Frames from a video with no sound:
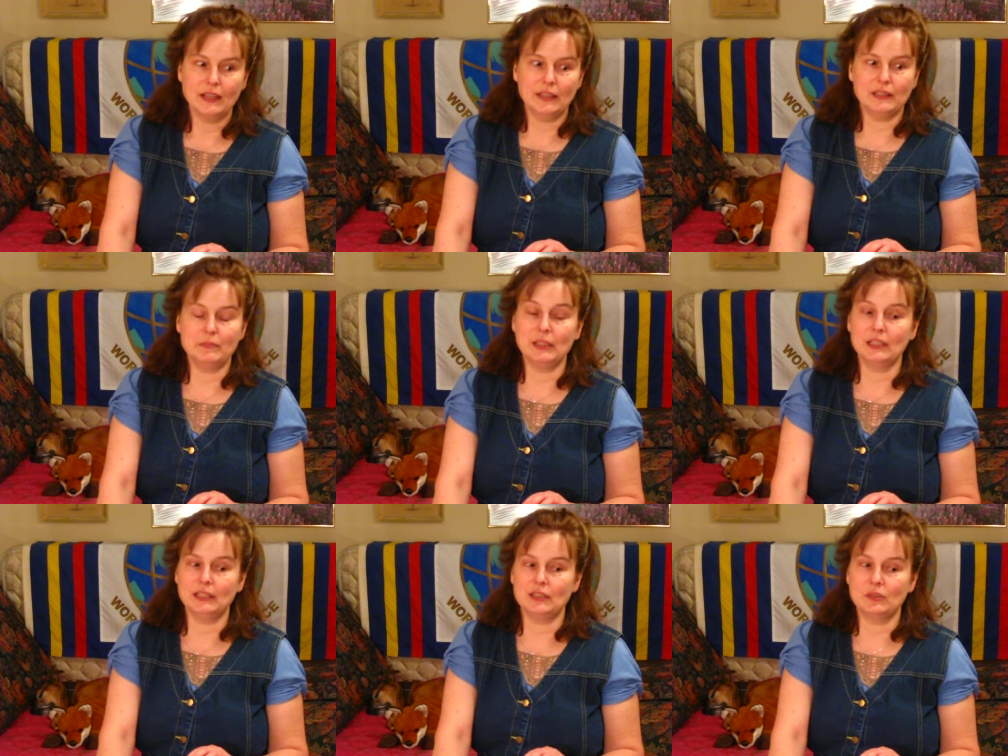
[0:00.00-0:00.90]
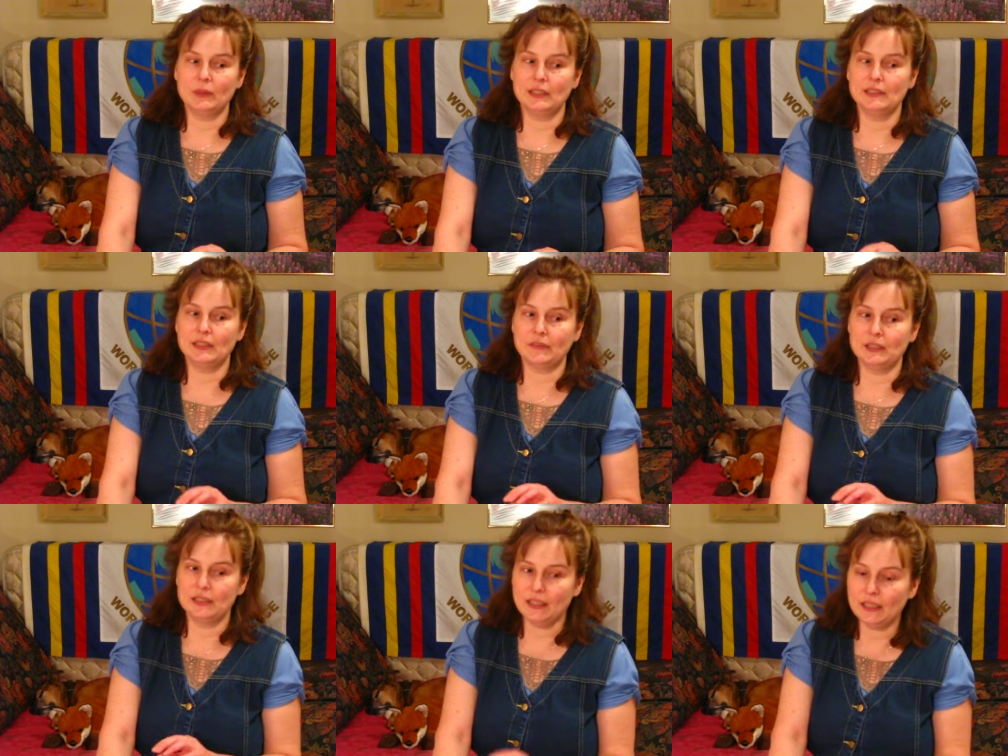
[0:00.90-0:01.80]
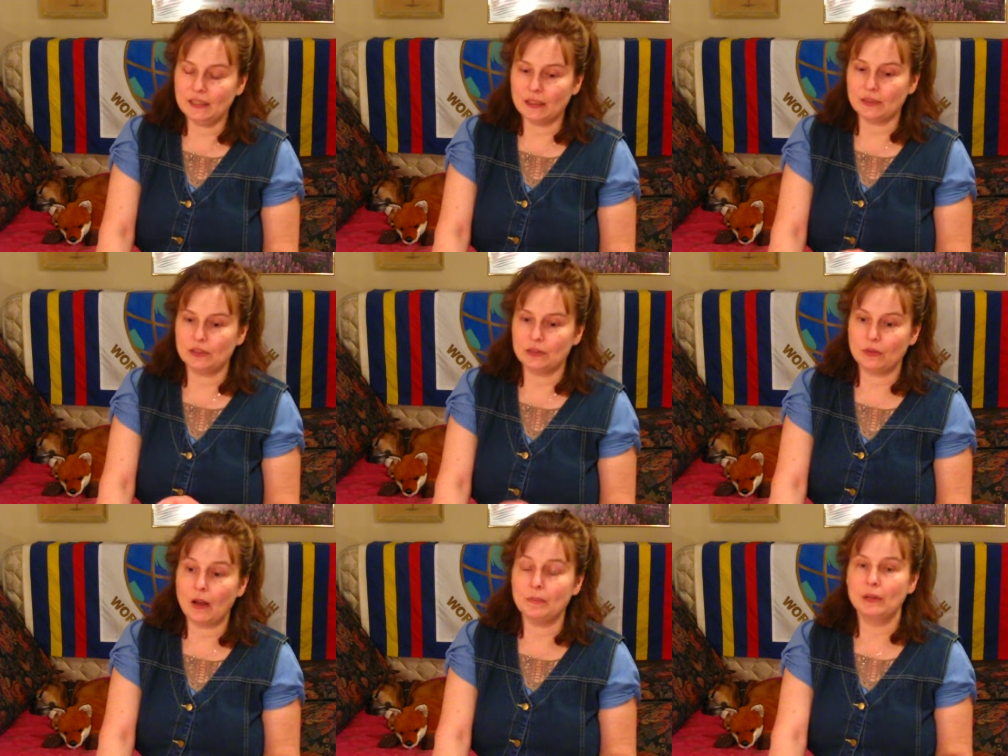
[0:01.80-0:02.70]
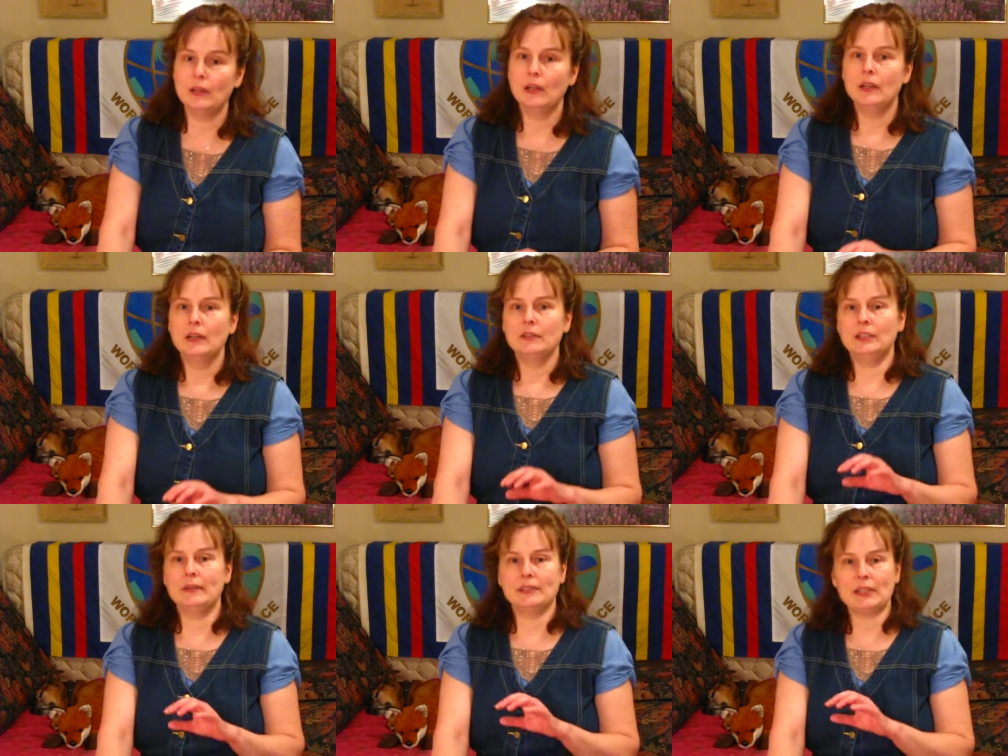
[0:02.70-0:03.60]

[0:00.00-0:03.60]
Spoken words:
And then beginning in 2017, under Trump, the U.S.